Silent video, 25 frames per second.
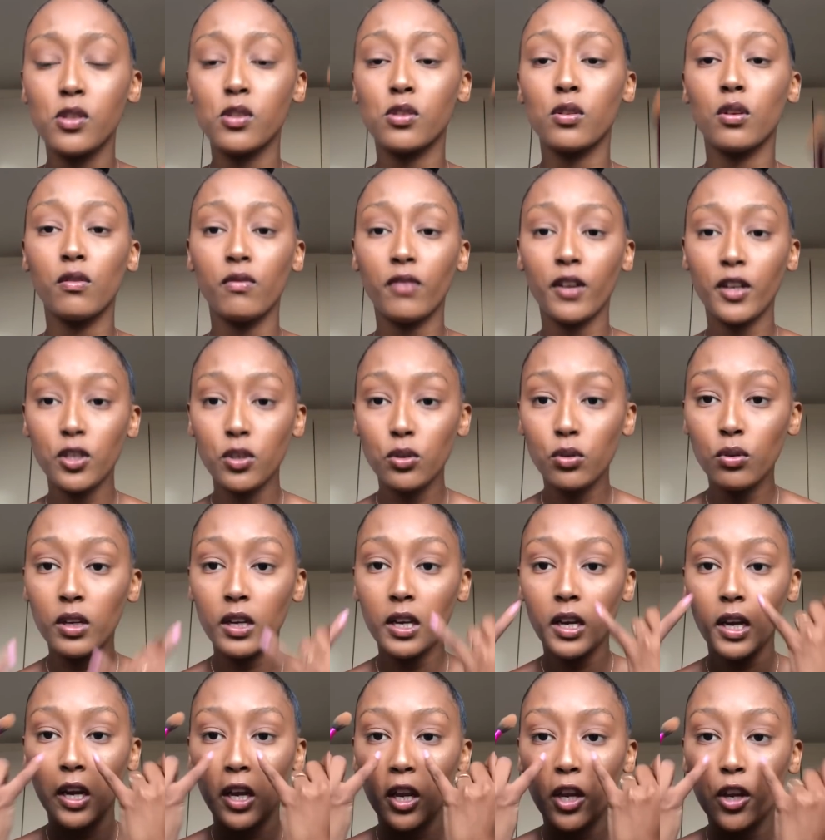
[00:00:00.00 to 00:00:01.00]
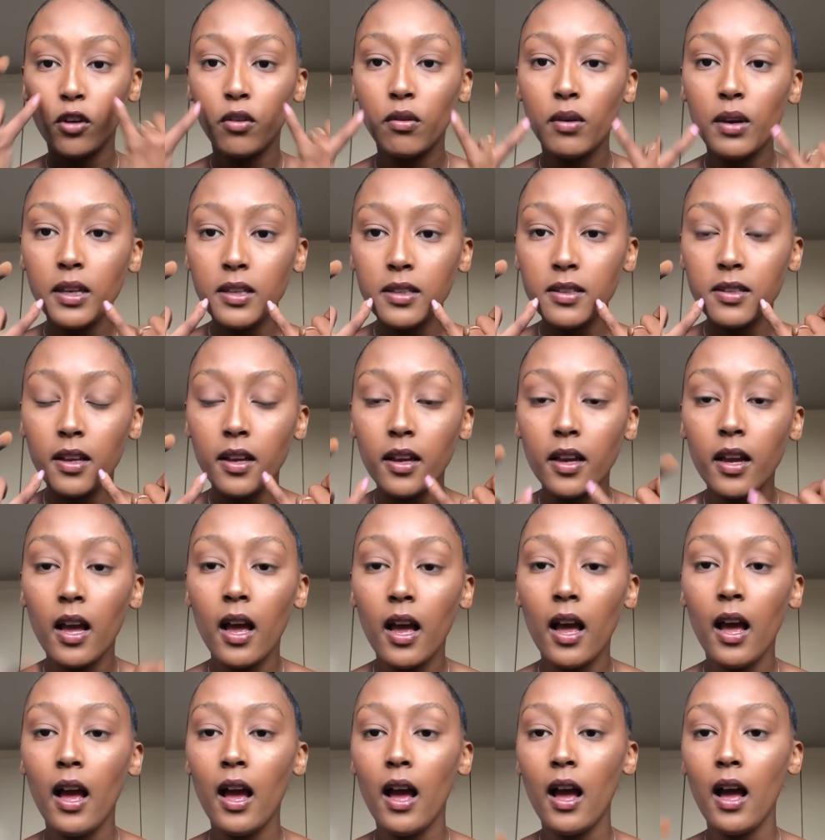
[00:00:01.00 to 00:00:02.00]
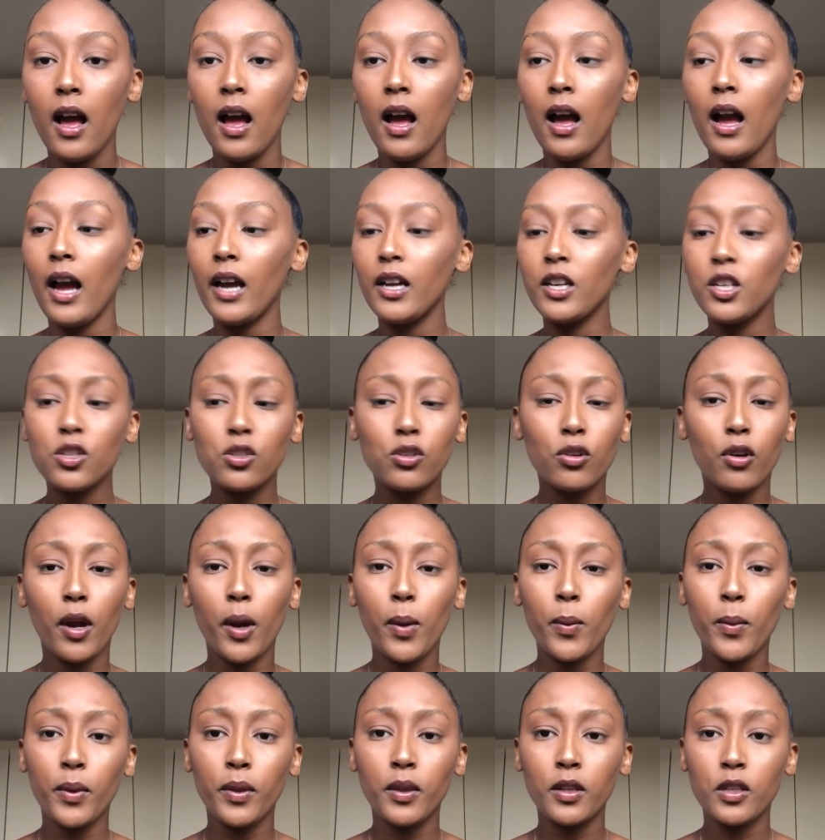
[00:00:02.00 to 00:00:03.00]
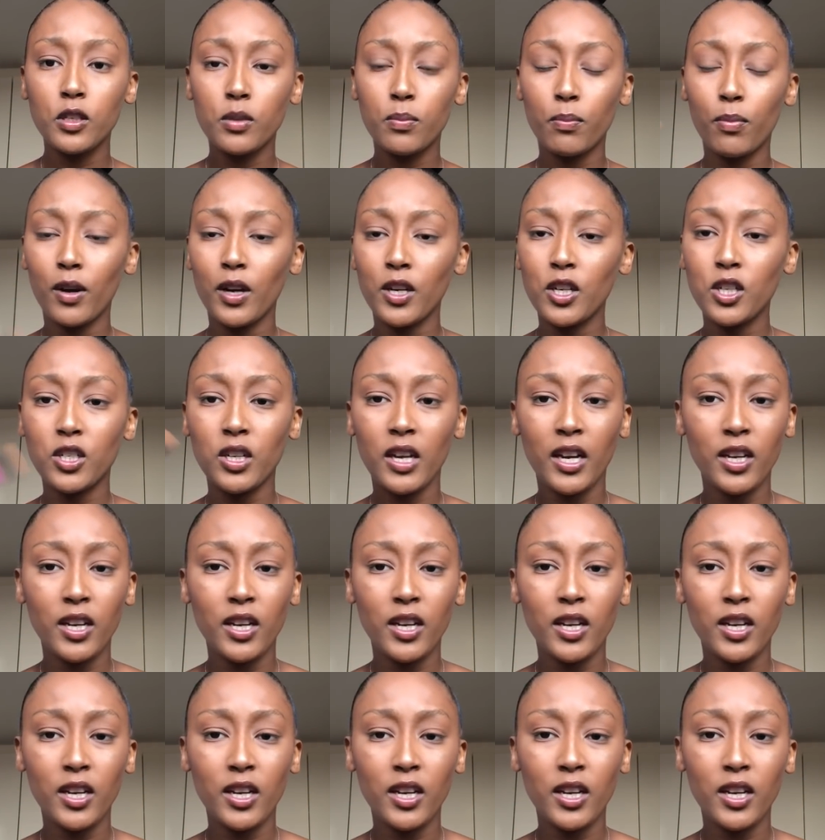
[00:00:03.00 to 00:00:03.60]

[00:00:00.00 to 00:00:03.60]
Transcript: So if I do get any creasing, I just go in with this brush.